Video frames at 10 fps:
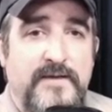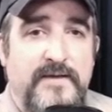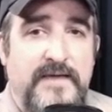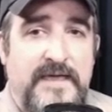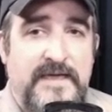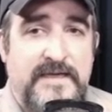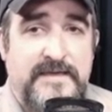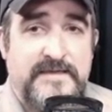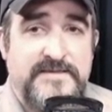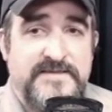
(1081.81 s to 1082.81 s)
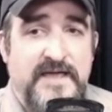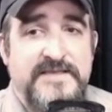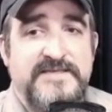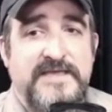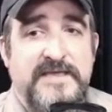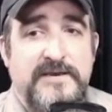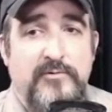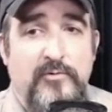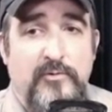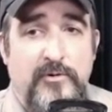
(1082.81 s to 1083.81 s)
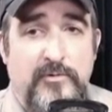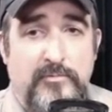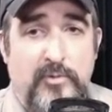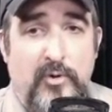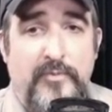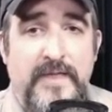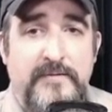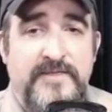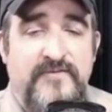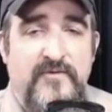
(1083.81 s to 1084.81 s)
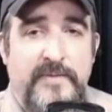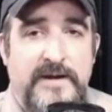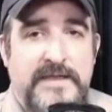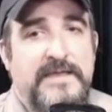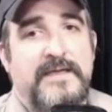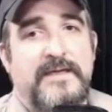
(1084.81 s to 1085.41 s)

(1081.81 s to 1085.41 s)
a side scene or role play with everybody